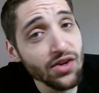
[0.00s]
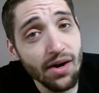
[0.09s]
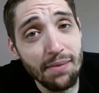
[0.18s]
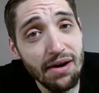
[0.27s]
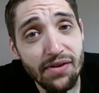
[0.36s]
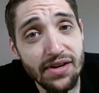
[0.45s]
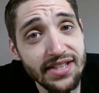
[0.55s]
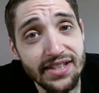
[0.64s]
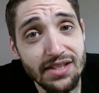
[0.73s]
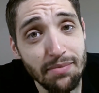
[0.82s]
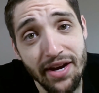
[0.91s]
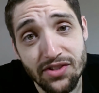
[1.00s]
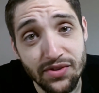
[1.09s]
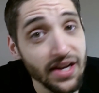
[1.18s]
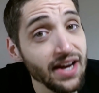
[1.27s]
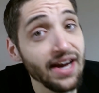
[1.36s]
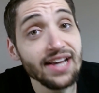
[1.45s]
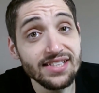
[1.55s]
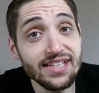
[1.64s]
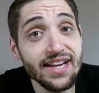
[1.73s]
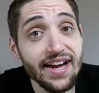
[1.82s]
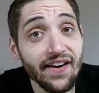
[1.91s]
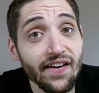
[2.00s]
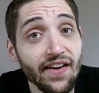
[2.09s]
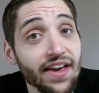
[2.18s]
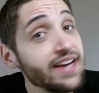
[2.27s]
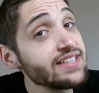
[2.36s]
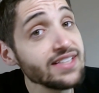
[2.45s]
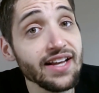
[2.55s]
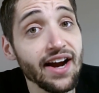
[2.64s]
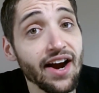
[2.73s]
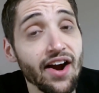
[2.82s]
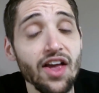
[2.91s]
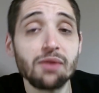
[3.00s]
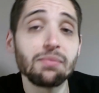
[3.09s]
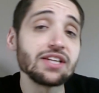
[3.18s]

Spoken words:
You know I'm not afraid to take it to the pantry. It's in there. It's in there.